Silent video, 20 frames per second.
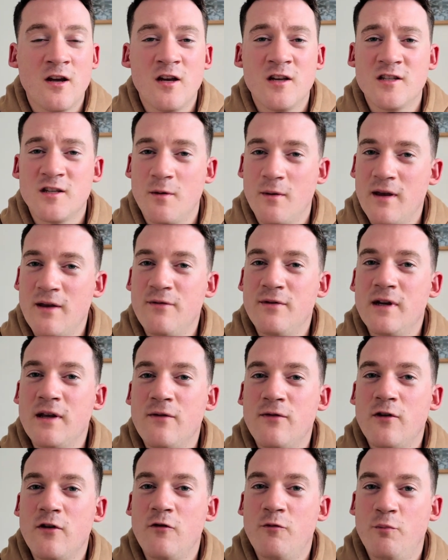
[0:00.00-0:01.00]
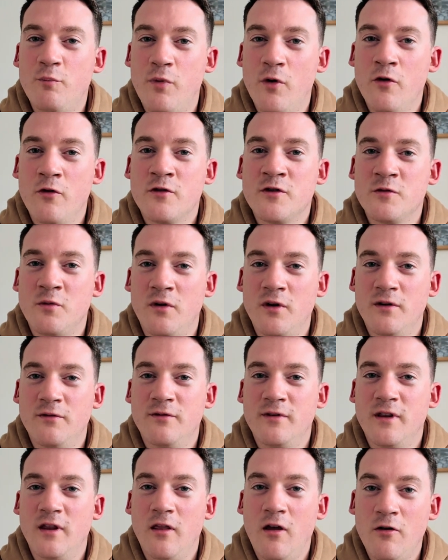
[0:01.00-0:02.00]
So even if you've booked one of
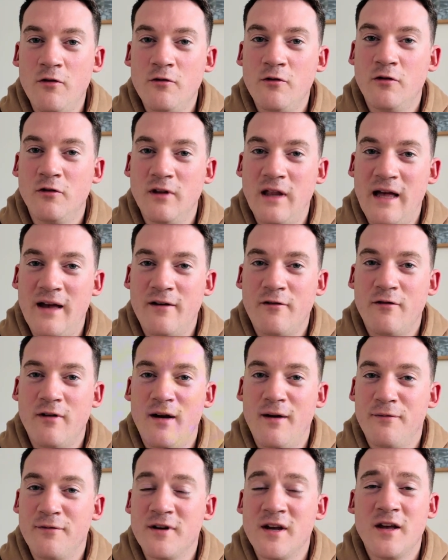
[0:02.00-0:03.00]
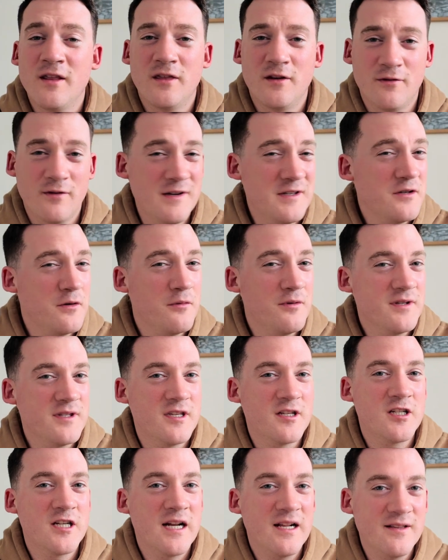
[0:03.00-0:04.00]
the long-haul aircraft, there is always
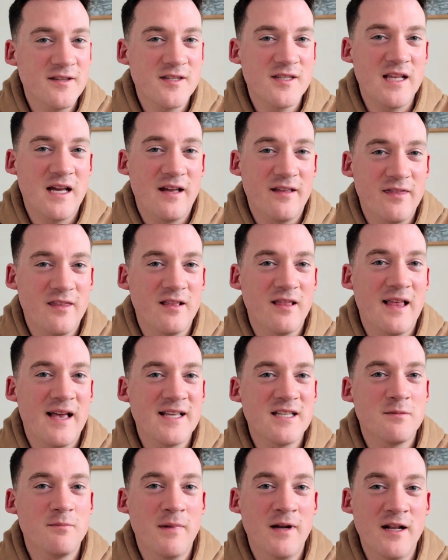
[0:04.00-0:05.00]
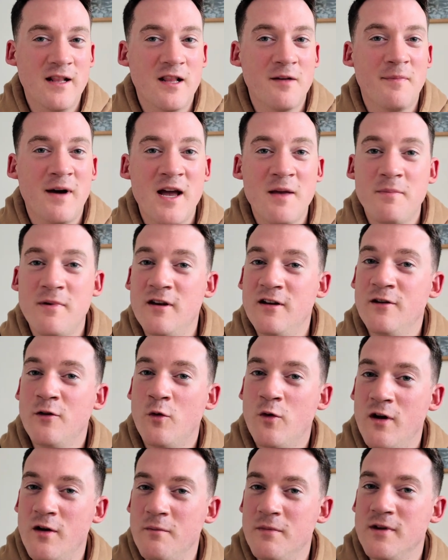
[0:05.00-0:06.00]
the chance that at the last minute there might be an
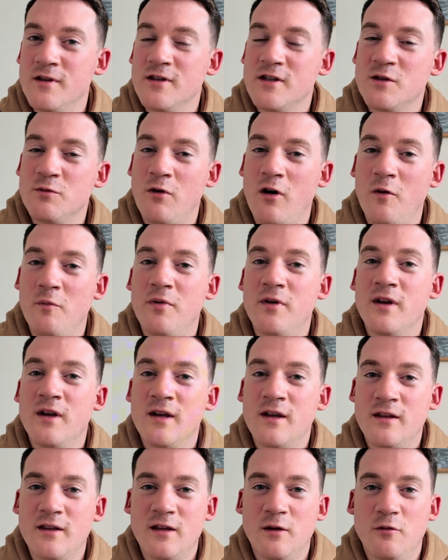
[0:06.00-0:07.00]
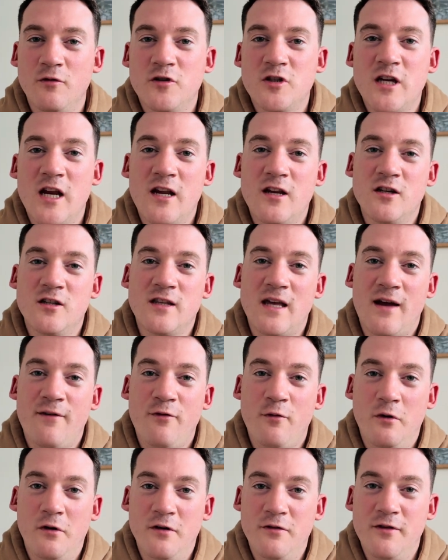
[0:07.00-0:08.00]
equipment swap that will change that
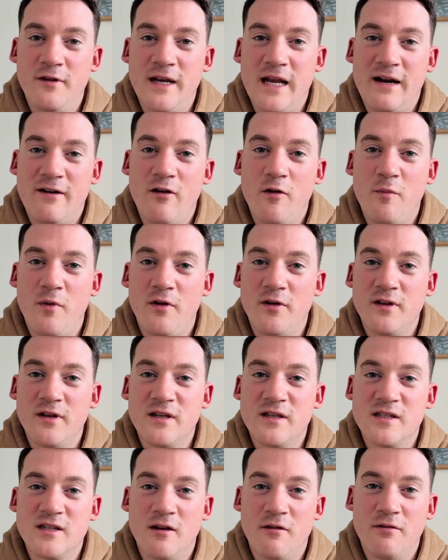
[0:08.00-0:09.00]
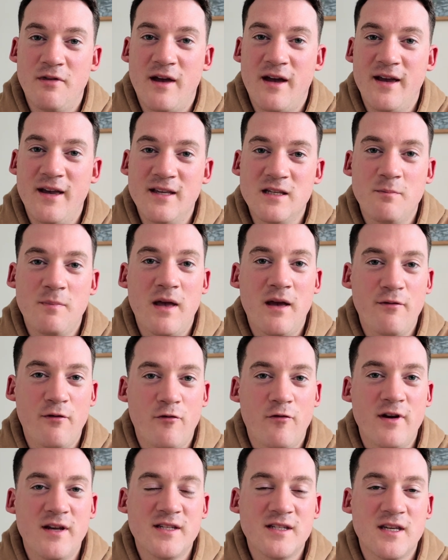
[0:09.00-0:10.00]
for one of the narrow bodies. So that is a bit of
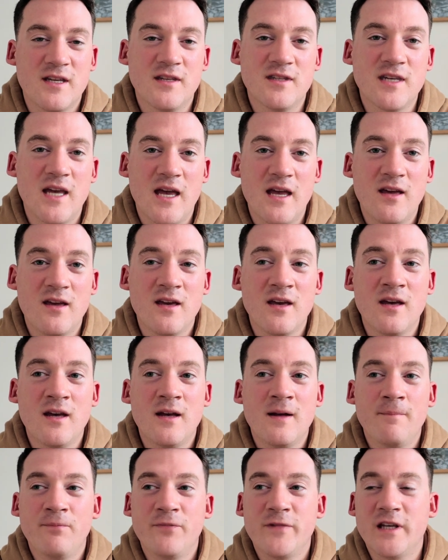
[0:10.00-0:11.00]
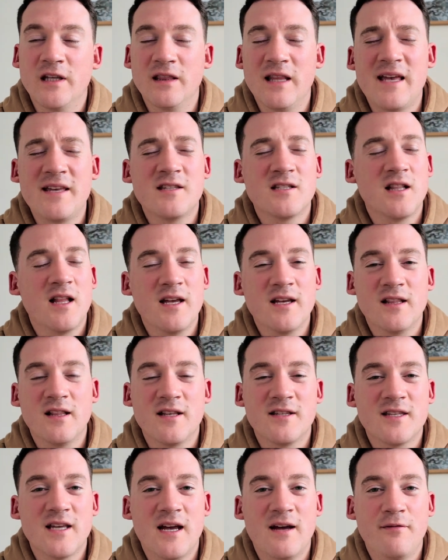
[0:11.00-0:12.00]
a risky take. You're less
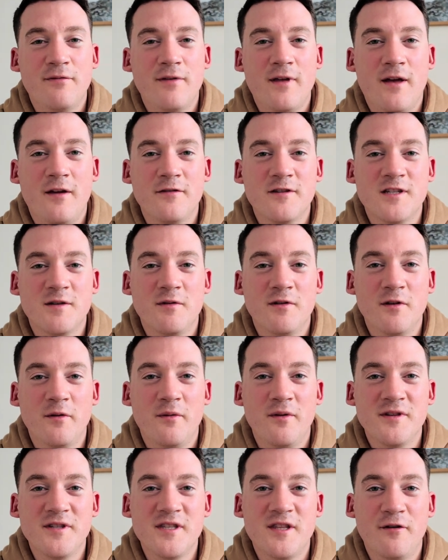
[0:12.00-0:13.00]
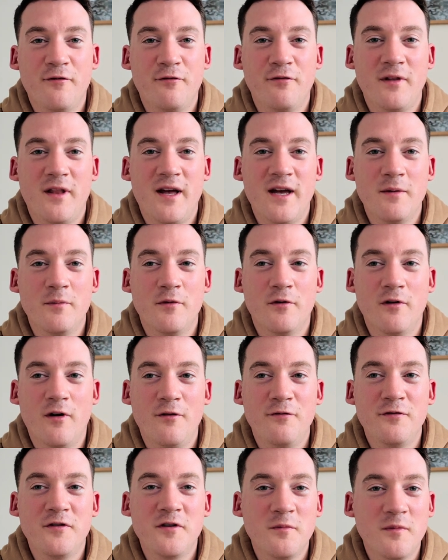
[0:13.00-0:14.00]
likely to have that on some of the ones that fly more
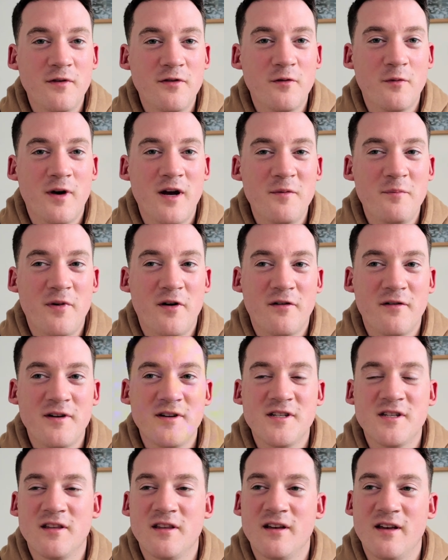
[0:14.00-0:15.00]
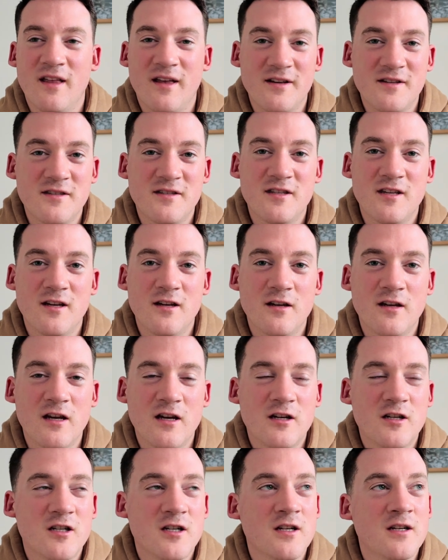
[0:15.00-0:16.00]
often with the wide body, so the likes of
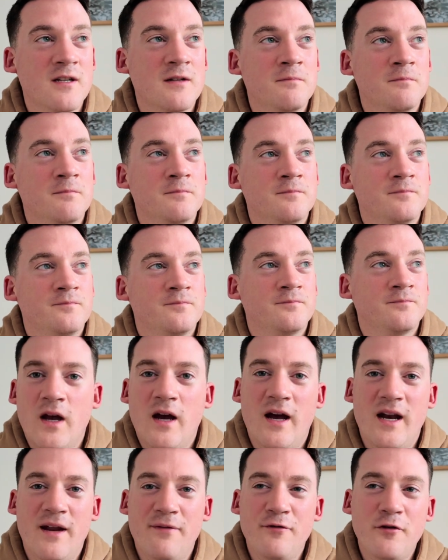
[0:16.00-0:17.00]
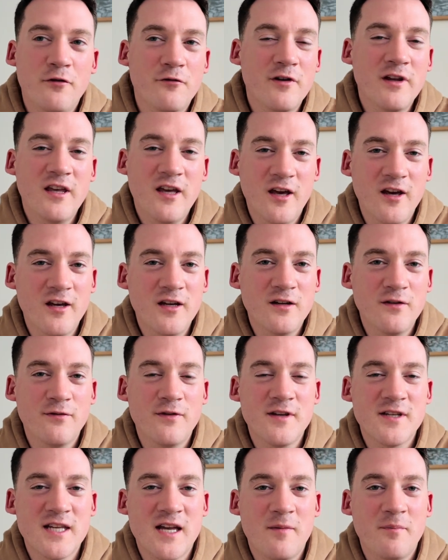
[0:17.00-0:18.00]
Turkish. And I've not really heard of
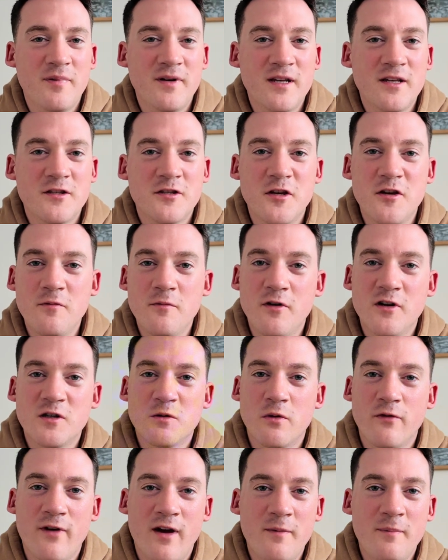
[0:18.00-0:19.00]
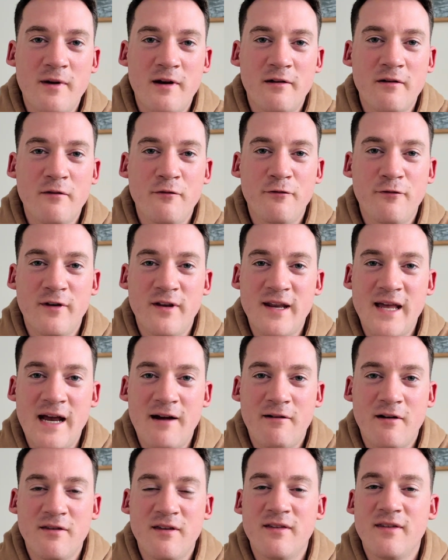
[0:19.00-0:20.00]
this happening too much with Iberia and
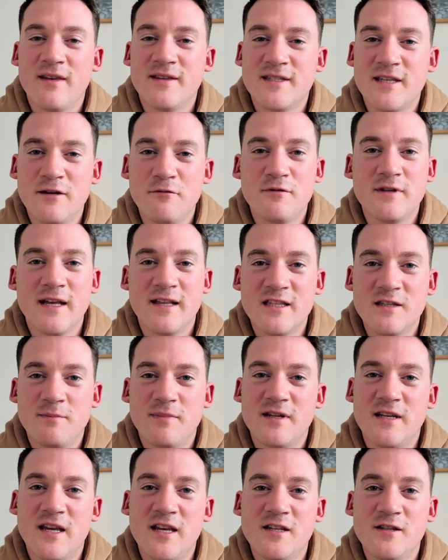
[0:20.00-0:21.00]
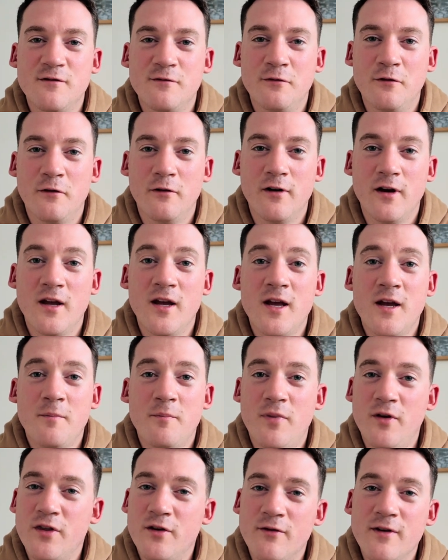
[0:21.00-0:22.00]
Finnair. I think they too tend to be decent for it,
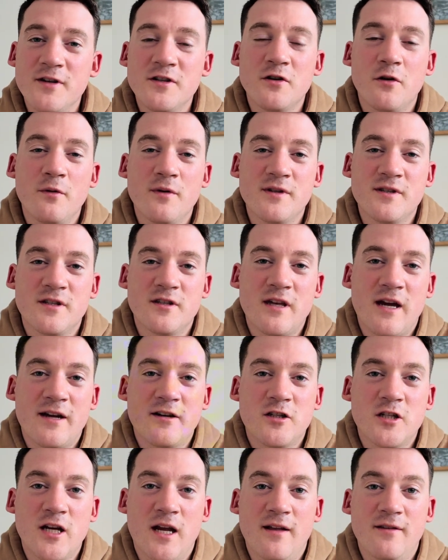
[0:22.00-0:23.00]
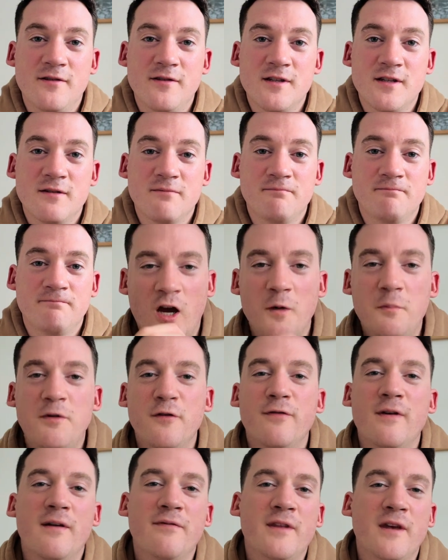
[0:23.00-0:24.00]
but there is always that chance. Hope
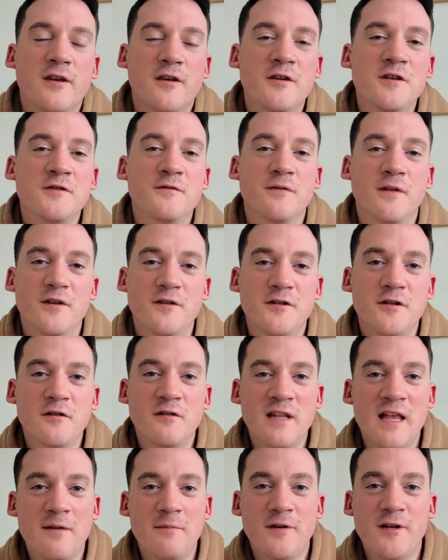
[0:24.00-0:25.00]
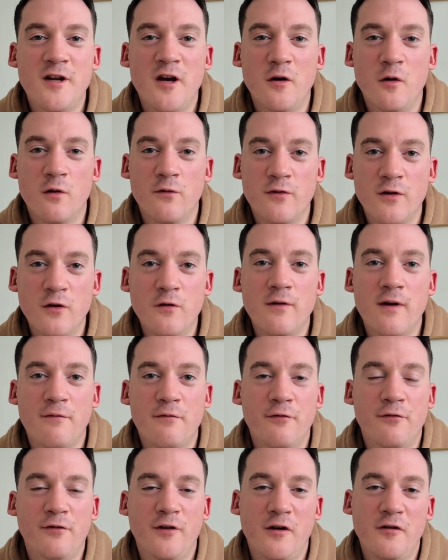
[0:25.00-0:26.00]
you found that useful, and do let me know if you've
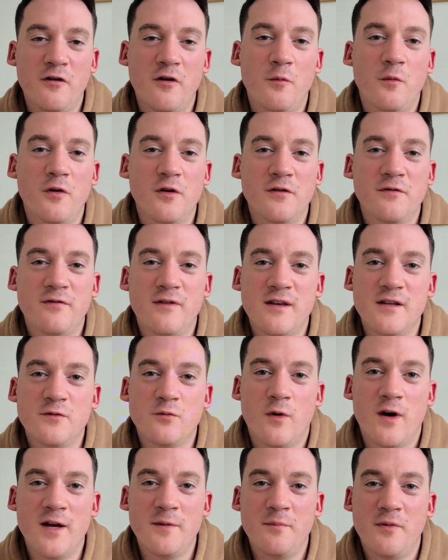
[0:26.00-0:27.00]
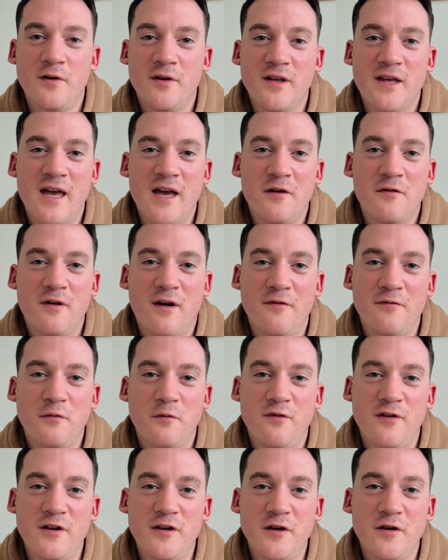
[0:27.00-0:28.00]
ever flown on one of these wide-body aircraft
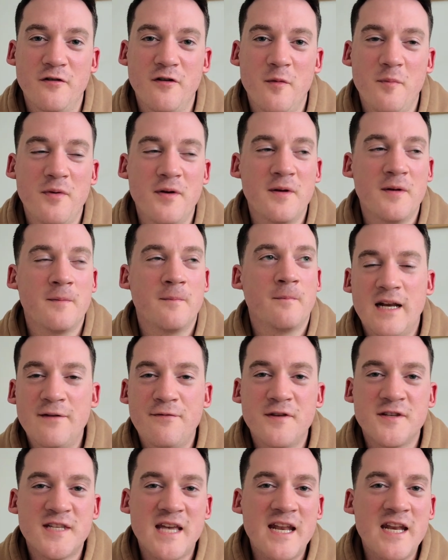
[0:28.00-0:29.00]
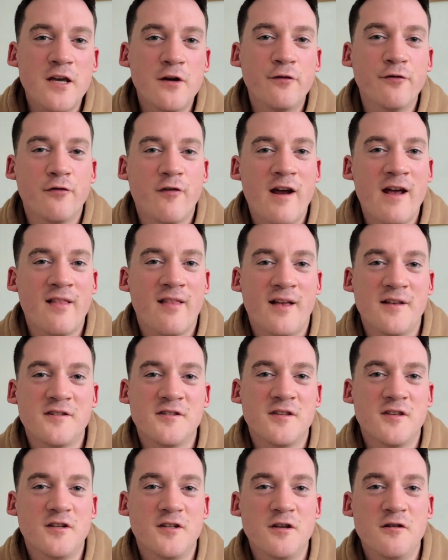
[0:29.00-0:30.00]
within Europe. And if there's any other
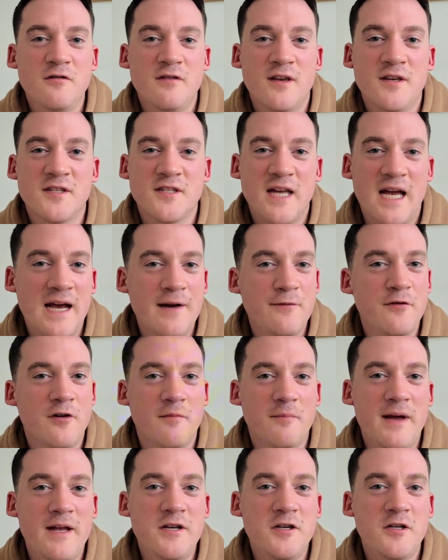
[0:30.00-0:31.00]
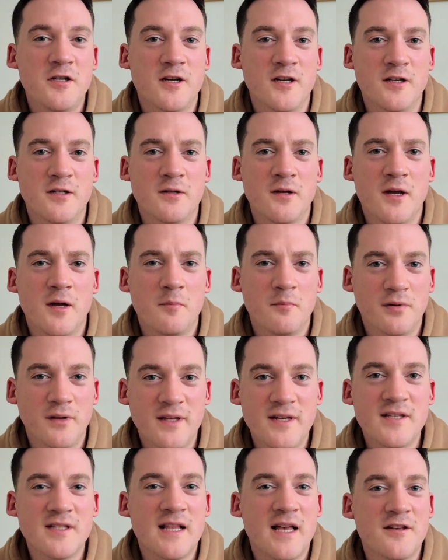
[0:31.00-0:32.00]
airlines that do this that I've not mentioned,
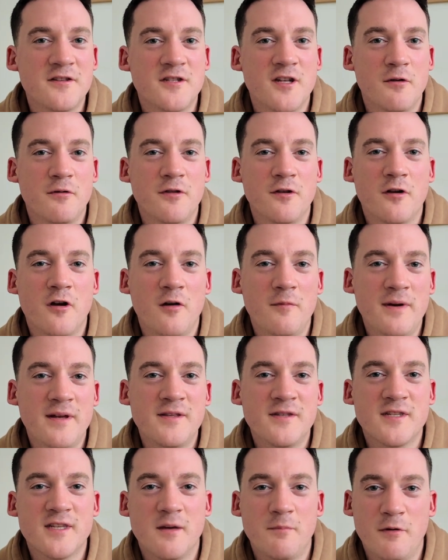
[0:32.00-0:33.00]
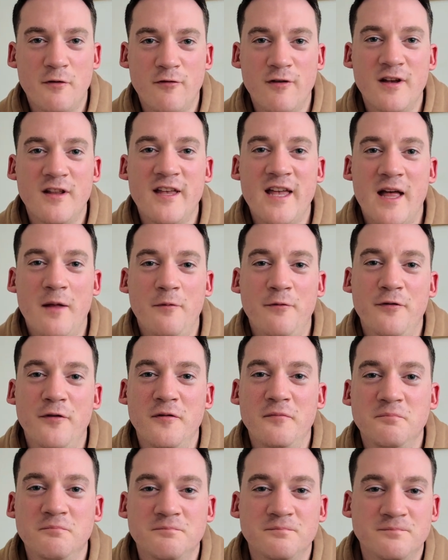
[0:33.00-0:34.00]
please let us know in the comments. It'd be really helpful.